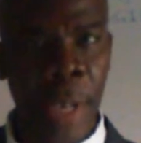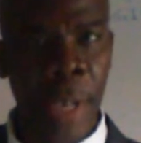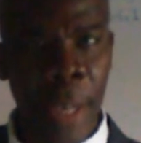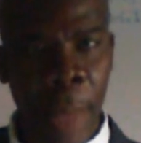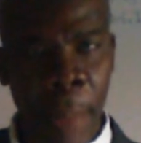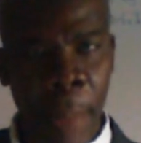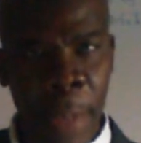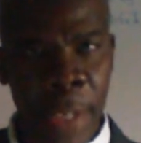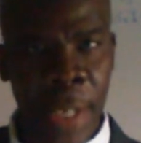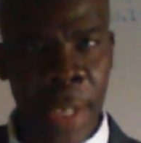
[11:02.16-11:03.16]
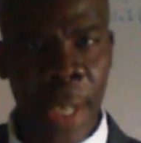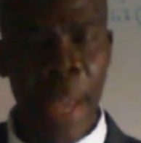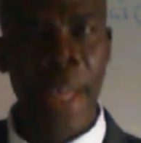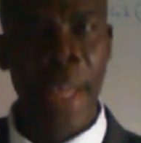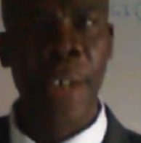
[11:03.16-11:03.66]
a business
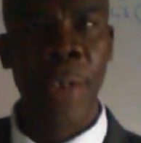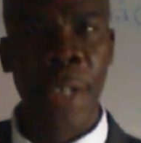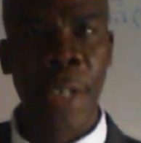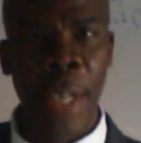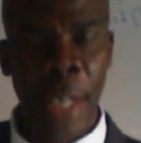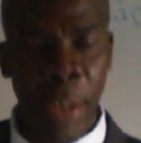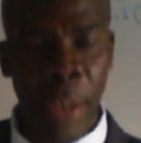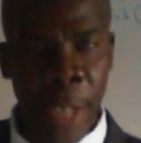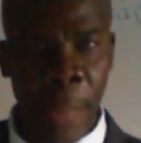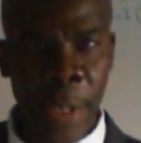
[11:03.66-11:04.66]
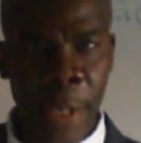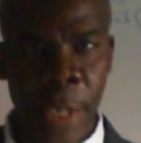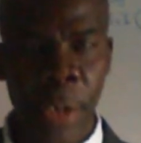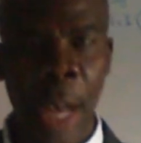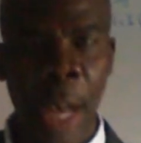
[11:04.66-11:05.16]
that trades in legal substances to
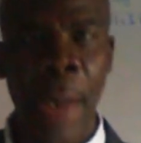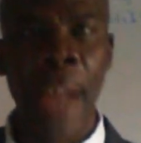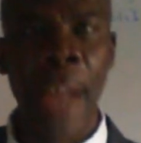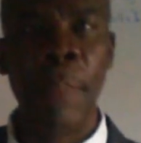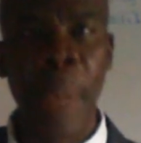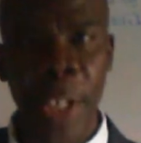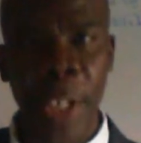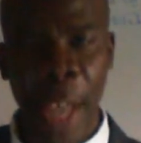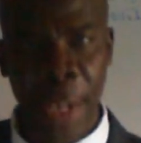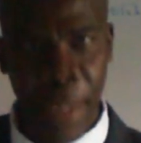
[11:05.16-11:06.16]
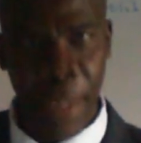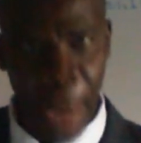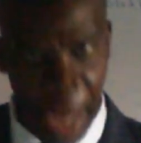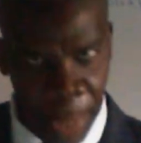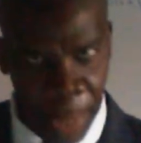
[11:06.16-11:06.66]
come and pitch at the
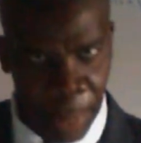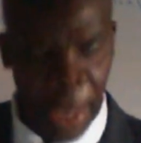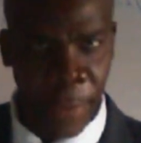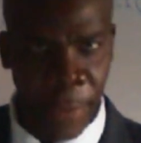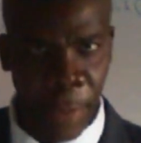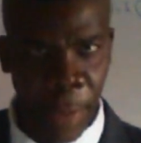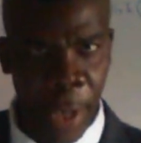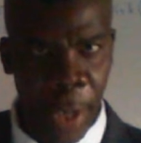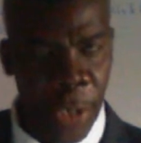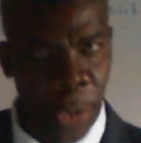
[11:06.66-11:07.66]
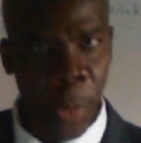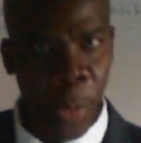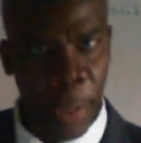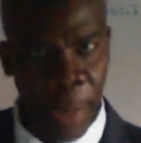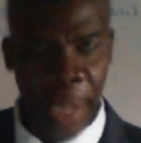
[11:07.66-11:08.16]
Amakaya Wing platform. So we
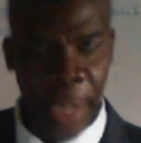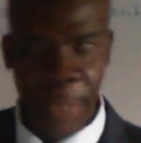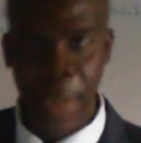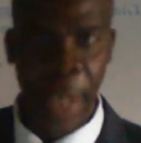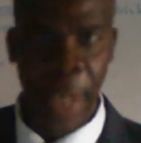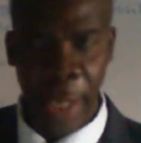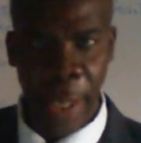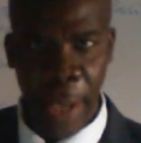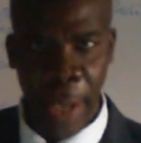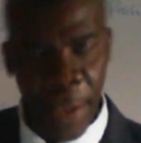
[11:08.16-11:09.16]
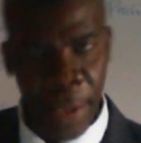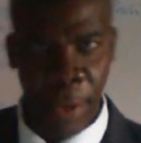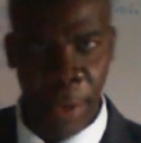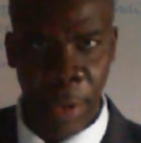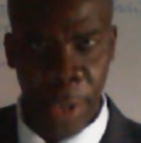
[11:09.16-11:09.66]
make it very clear,
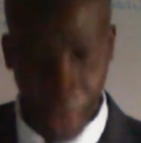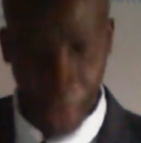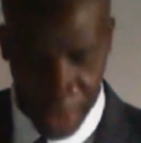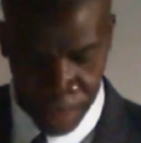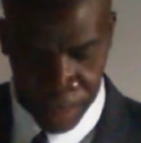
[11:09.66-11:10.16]
ethical trading.